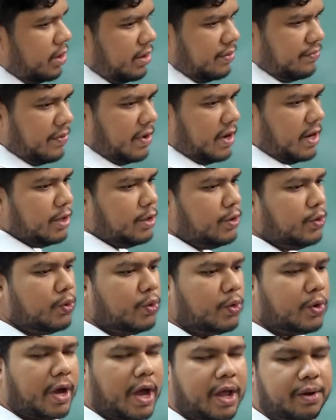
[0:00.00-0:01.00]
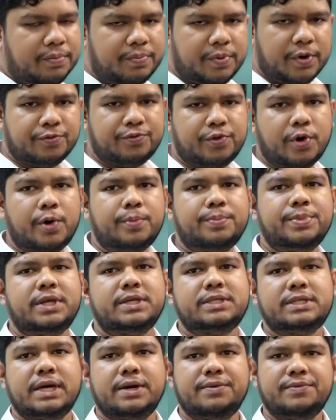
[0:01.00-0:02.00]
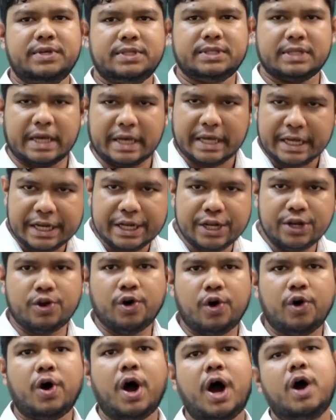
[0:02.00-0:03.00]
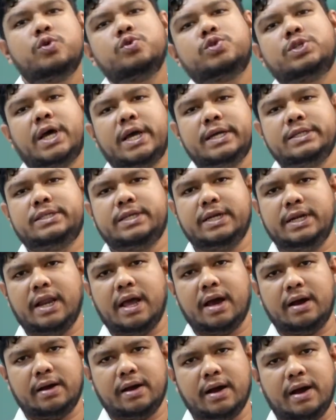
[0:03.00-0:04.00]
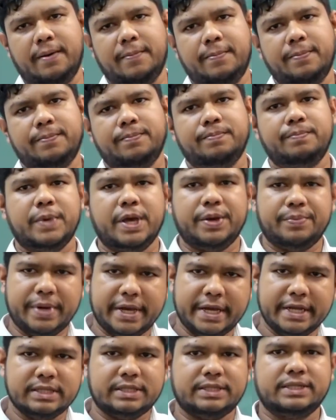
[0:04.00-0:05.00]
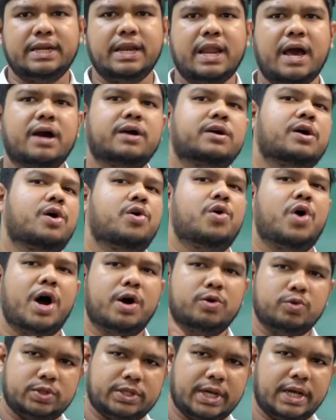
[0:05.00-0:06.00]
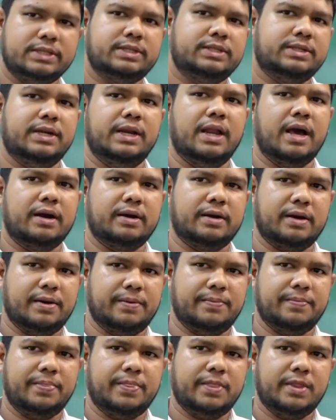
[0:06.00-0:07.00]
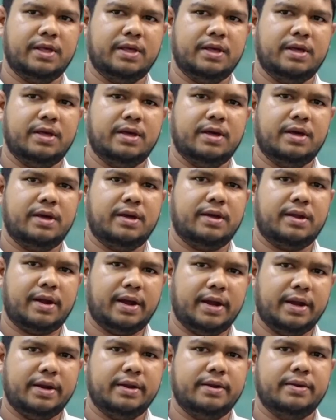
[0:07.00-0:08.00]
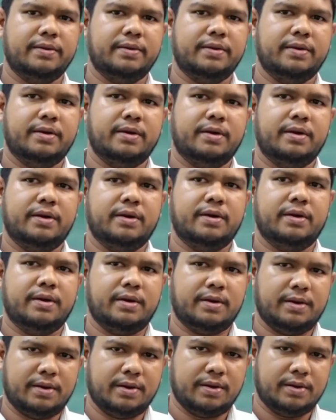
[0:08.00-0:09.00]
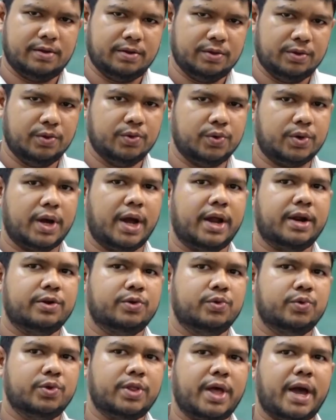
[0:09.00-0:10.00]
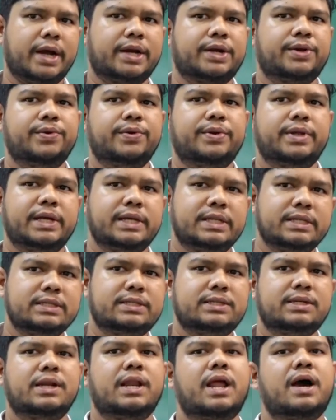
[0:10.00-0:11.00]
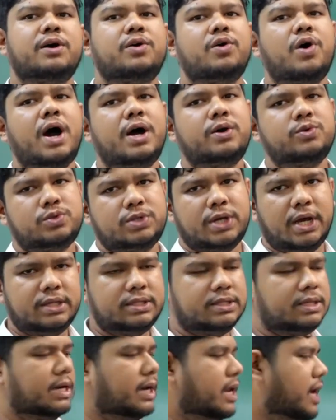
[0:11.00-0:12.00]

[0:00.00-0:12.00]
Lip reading: difference. You can perform the service in or outside Sri Lanka, maybe in Sri Lanka or outside Sri Lanka, right? You can do the activity in Sri Lanka or outside Sri